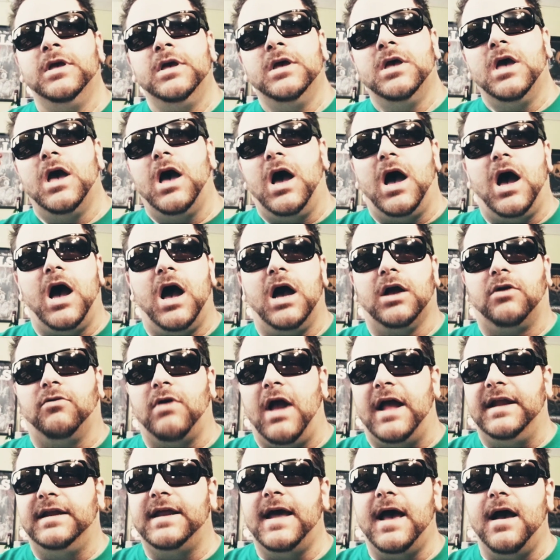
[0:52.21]

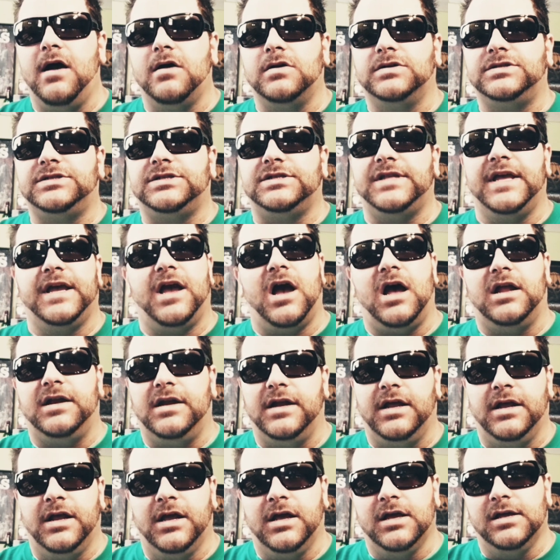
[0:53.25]
Grindhouse. They got
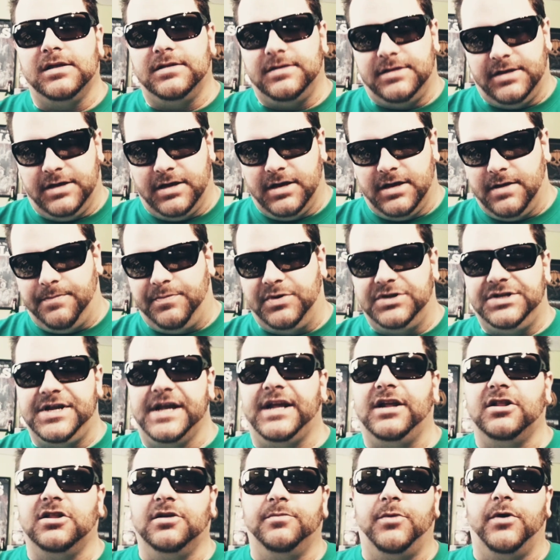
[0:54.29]
the
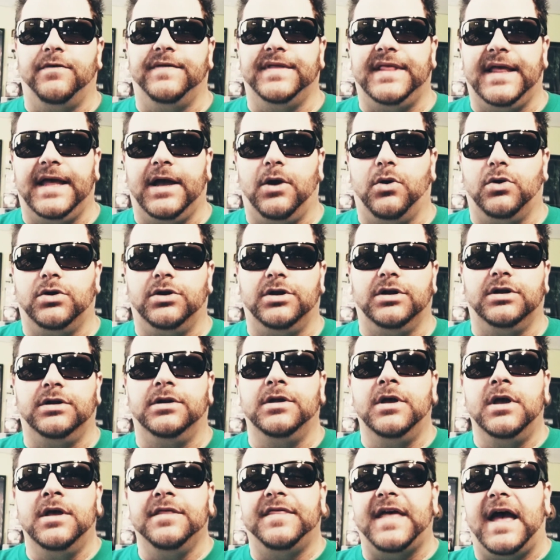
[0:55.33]
particular movie they ordered
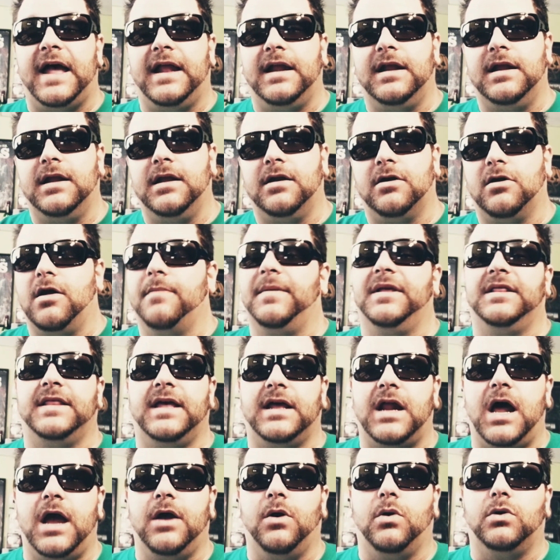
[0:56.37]
that
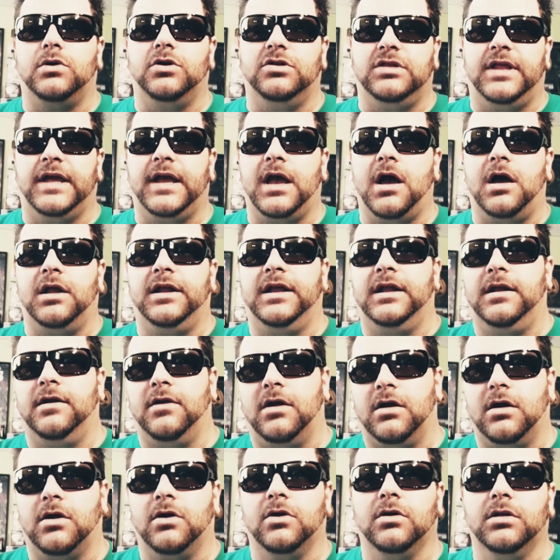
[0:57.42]
I ordered, they got in
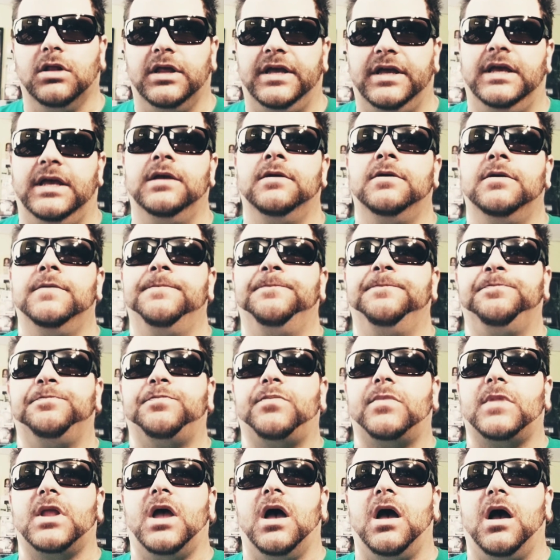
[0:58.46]
early,
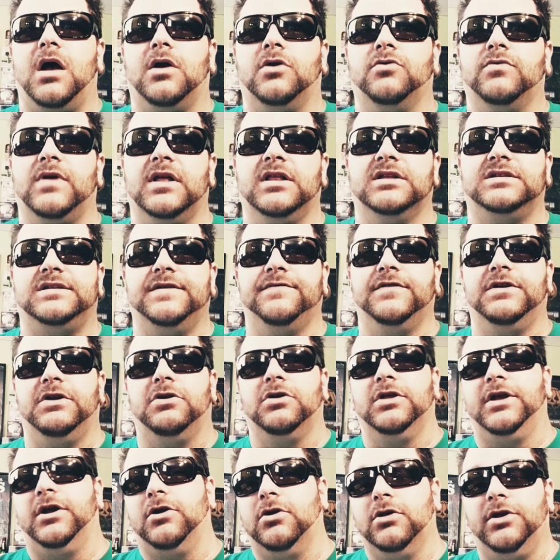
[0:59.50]
or relatively
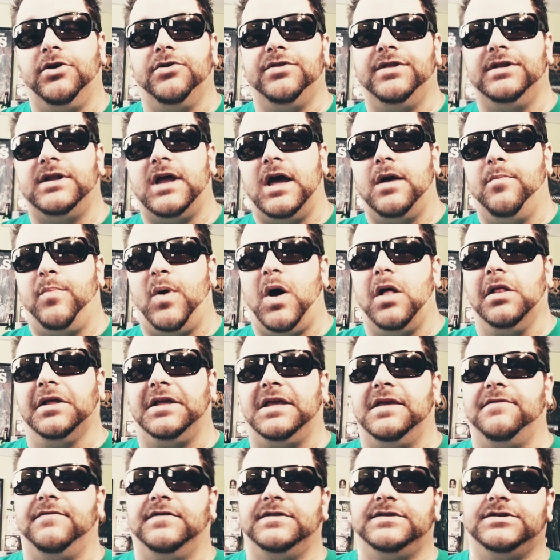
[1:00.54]
early, earlier than Diabolic
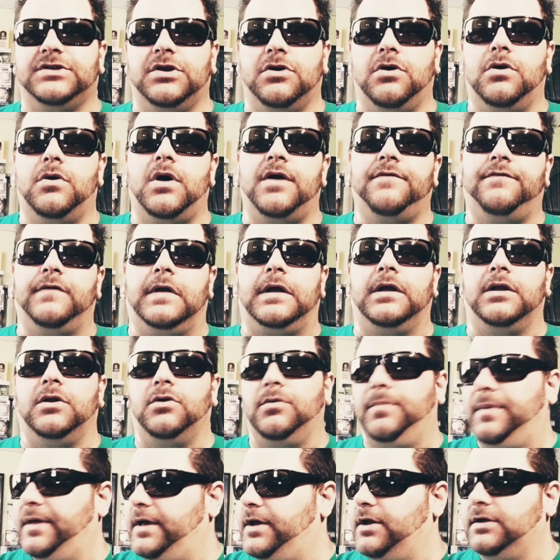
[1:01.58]
even. So I figured it
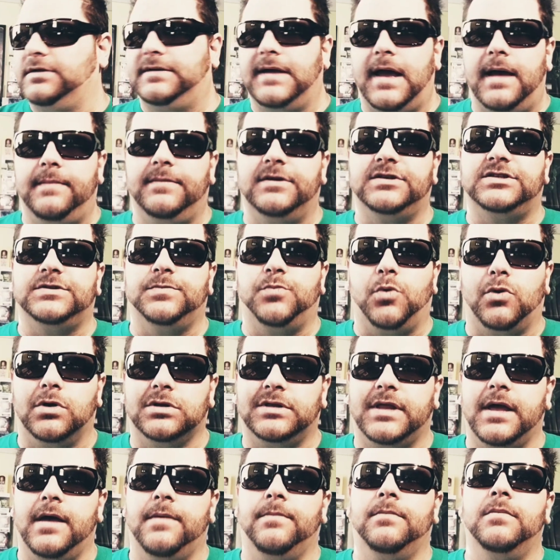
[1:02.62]
would be a good time to support
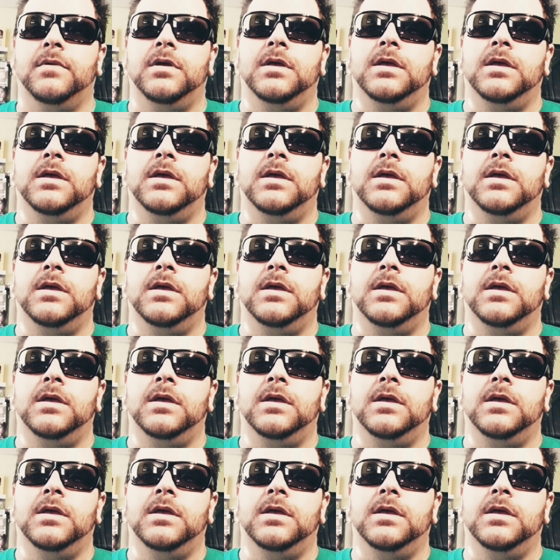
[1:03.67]
them